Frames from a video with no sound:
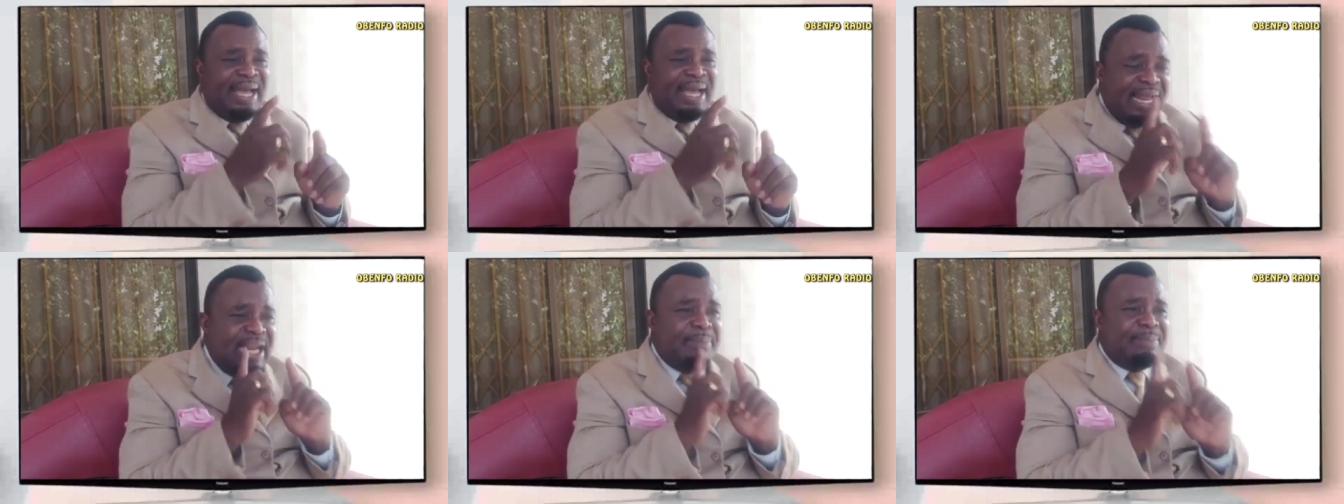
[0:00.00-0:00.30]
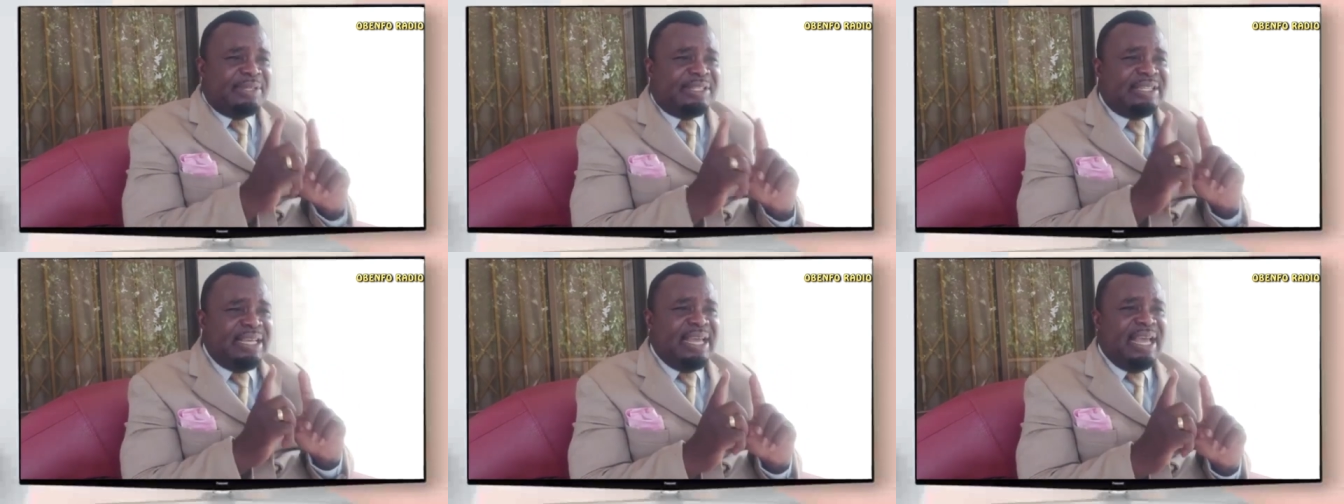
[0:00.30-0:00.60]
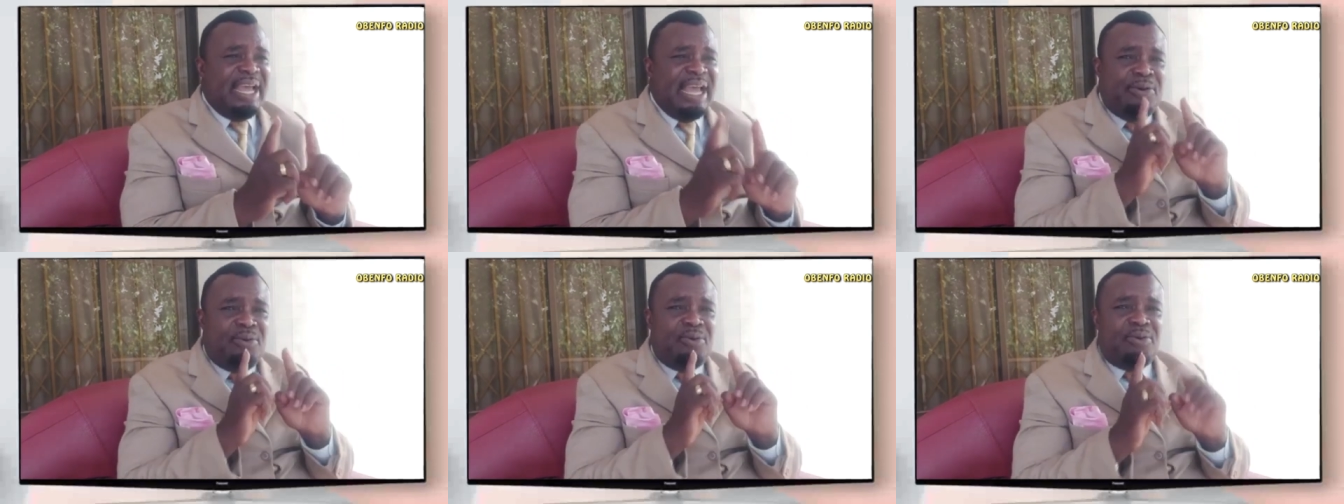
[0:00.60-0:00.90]
and I'm
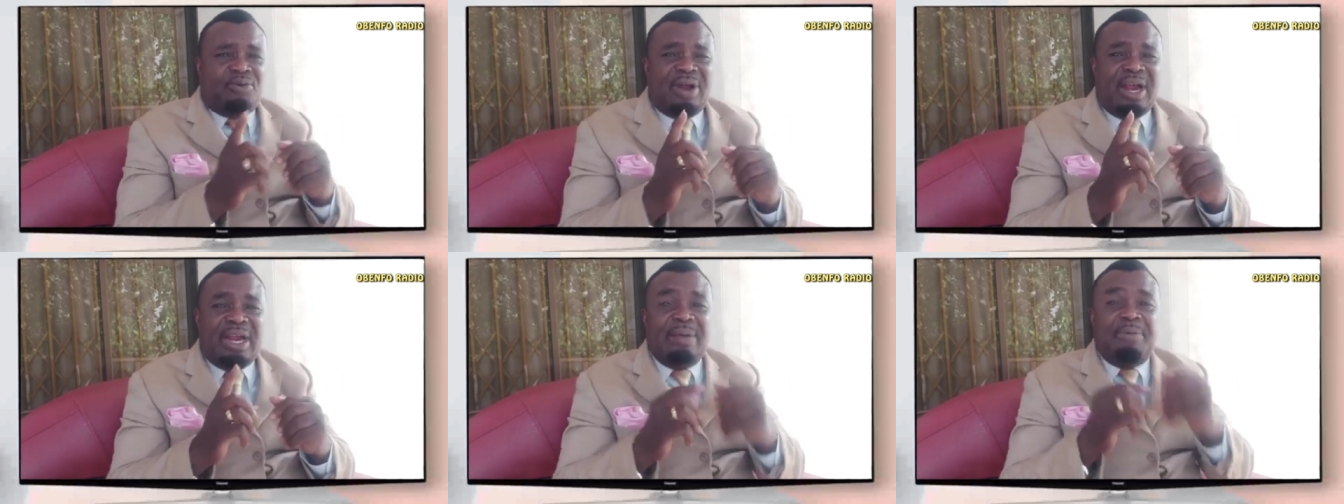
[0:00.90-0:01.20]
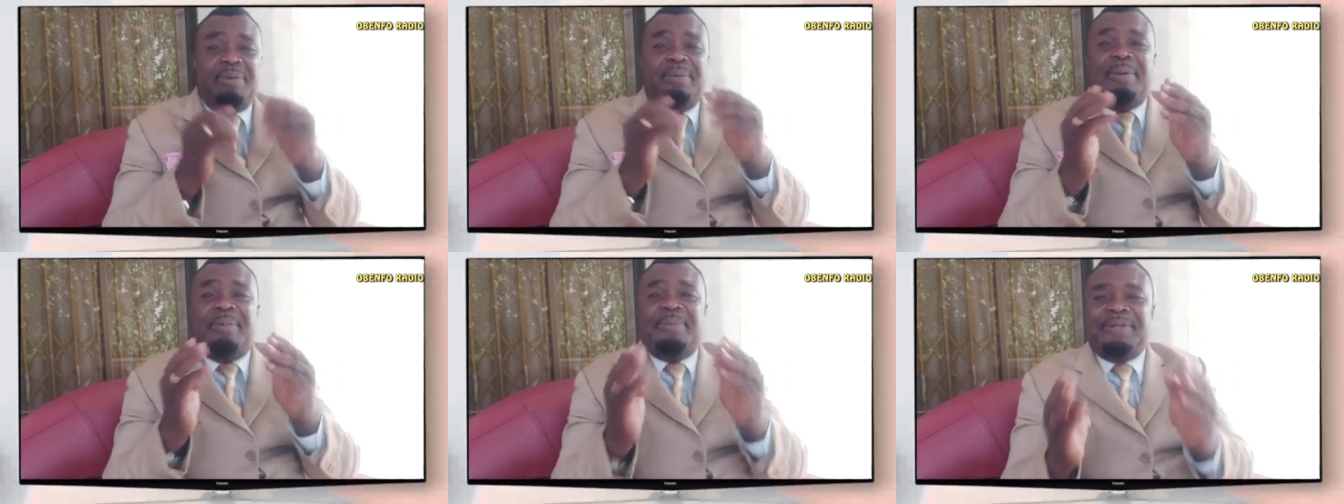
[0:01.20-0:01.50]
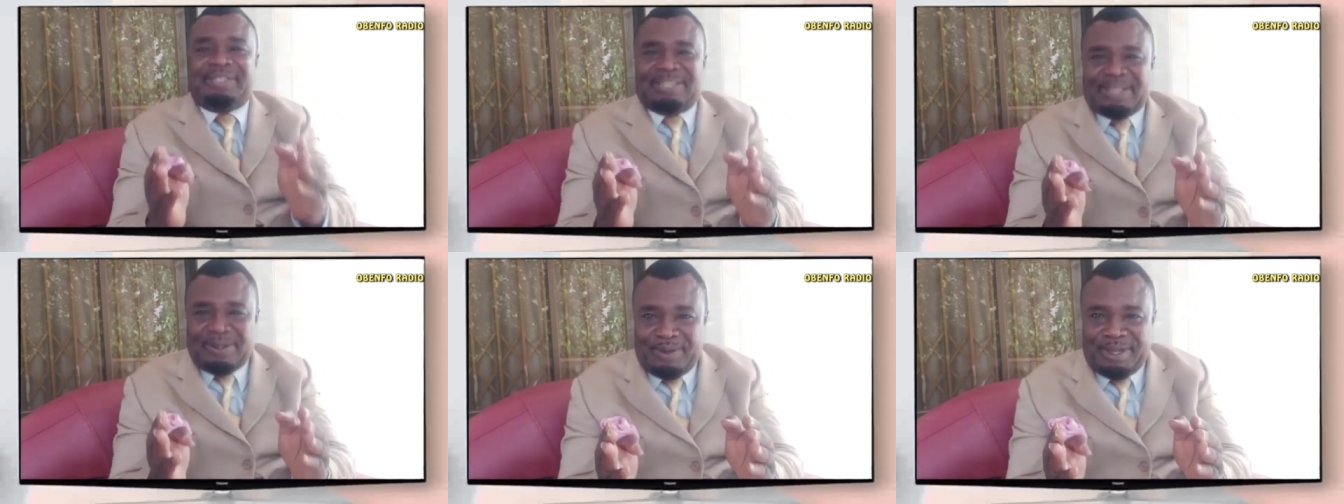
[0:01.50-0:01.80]
saying, and no crime may
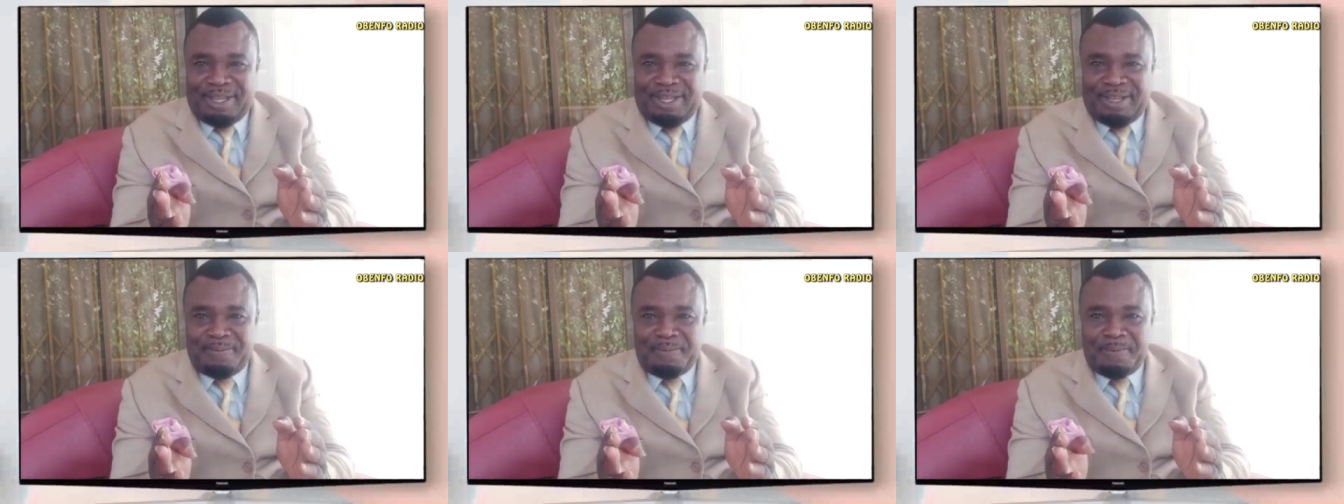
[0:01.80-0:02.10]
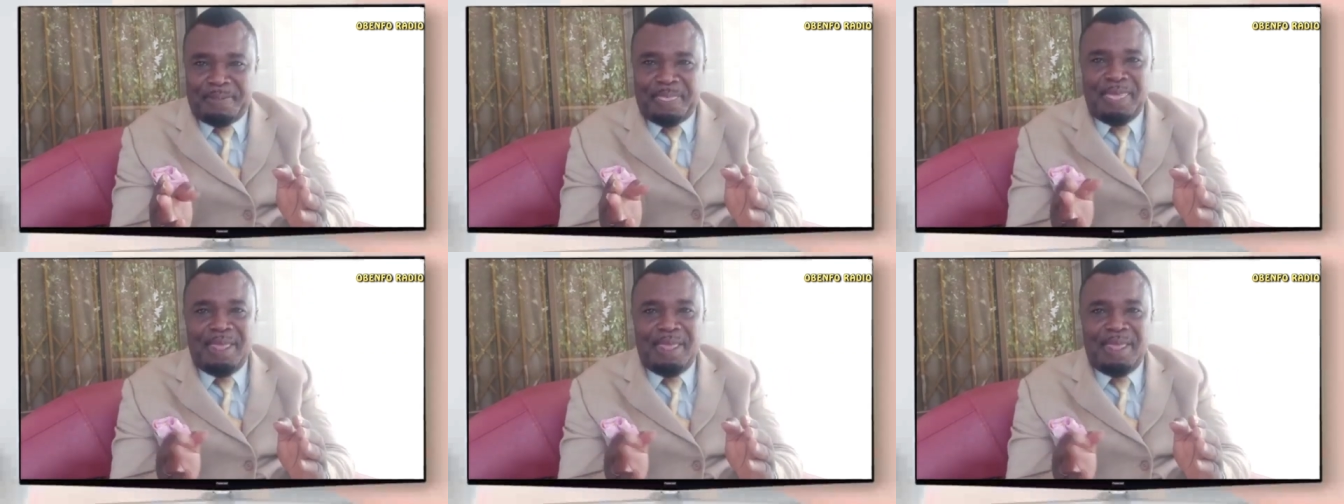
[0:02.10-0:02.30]
be saway.